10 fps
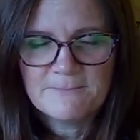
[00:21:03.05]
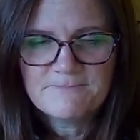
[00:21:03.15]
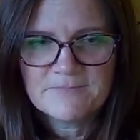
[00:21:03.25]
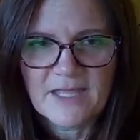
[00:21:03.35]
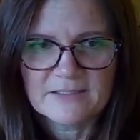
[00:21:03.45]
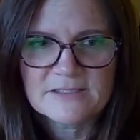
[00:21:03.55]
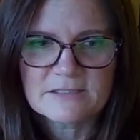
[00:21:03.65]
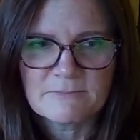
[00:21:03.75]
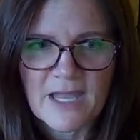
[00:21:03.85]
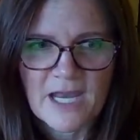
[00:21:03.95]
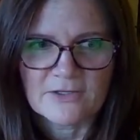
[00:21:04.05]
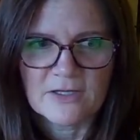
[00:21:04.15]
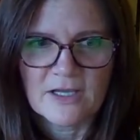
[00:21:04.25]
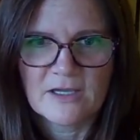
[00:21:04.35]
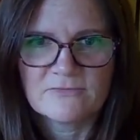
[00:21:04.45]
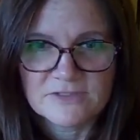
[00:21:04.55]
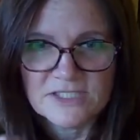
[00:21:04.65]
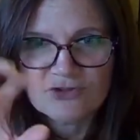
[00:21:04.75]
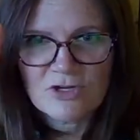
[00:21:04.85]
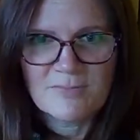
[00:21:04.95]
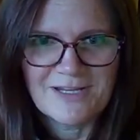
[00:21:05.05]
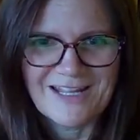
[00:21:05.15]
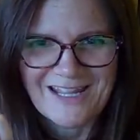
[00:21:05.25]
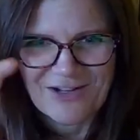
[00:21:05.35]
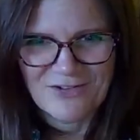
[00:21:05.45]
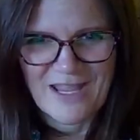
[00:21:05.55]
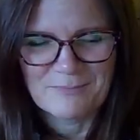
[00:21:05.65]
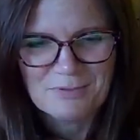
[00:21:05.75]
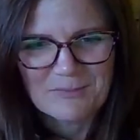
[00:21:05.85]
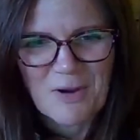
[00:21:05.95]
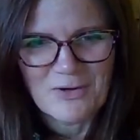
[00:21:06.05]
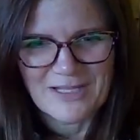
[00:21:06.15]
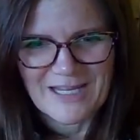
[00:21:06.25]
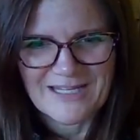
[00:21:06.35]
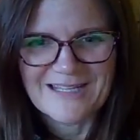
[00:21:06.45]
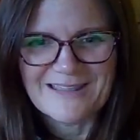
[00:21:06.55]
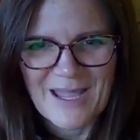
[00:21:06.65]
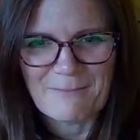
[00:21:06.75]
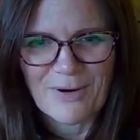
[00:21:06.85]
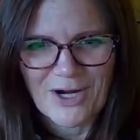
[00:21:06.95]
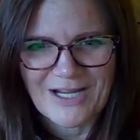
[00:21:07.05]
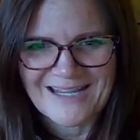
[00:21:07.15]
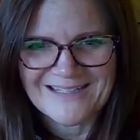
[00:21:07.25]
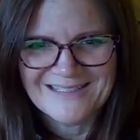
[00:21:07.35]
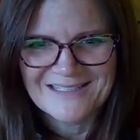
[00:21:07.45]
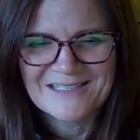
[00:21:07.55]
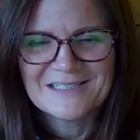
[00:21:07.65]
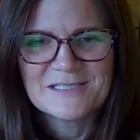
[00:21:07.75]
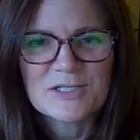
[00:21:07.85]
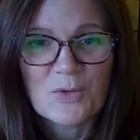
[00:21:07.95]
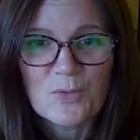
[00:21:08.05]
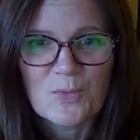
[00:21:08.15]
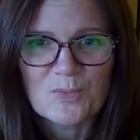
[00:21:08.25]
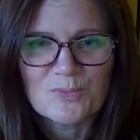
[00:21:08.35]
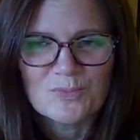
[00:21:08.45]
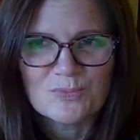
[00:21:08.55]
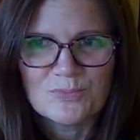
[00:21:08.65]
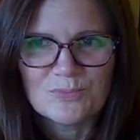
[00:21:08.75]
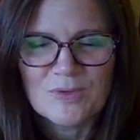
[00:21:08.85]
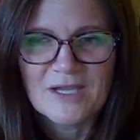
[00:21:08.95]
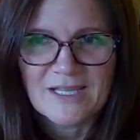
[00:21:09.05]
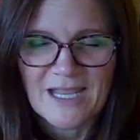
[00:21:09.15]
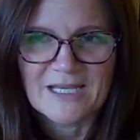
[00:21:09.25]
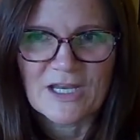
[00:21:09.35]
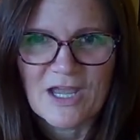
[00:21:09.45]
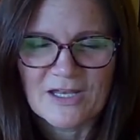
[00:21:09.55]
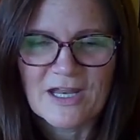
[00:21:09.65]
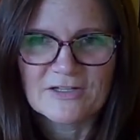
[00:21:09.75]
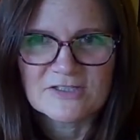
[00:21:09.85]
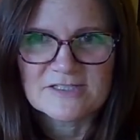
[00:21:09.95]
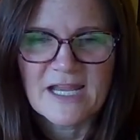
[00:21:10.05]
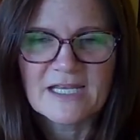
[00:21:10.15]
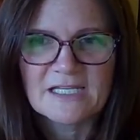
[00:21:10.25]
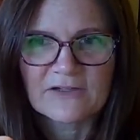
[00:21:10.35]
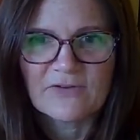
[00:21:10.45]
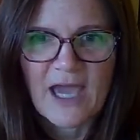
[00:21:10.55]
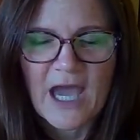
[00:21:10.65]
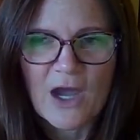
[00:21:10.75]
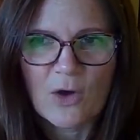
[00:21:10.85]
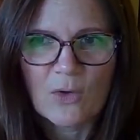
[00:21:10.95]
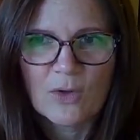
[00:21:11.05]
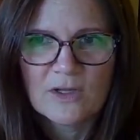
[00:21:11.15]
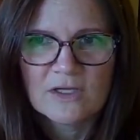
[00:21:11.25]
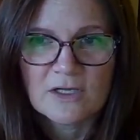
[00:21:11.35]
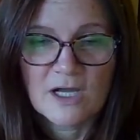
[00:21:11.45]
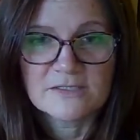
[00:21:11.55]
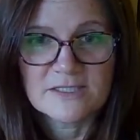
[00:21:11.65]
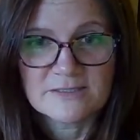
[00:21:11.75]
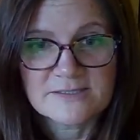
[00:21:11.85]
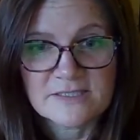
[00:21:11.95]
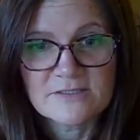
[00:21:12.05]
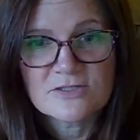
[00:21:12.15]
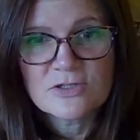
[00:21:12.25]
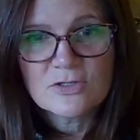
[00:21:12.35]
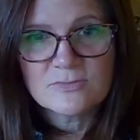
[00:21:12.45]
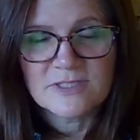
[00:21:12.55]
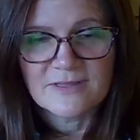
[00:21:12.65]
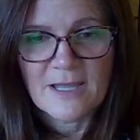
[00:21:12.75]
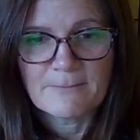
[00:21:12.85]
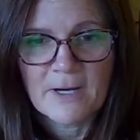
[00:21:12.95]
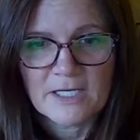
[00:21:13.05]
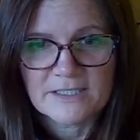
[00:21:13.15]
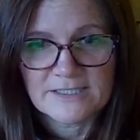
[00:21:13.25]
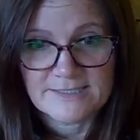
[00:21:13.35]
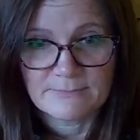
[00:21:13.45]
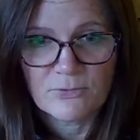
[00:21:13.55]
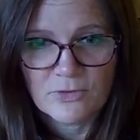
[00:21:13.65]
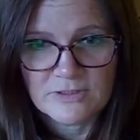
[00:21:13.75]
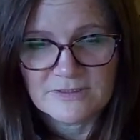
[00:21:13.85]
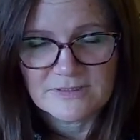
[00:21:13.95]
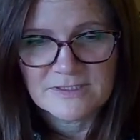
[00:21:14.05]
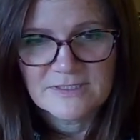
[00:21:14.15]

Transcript: And then it's a matter of distributing it and promoting it in that market. So again, an understanding of how content is consumed in that market is important.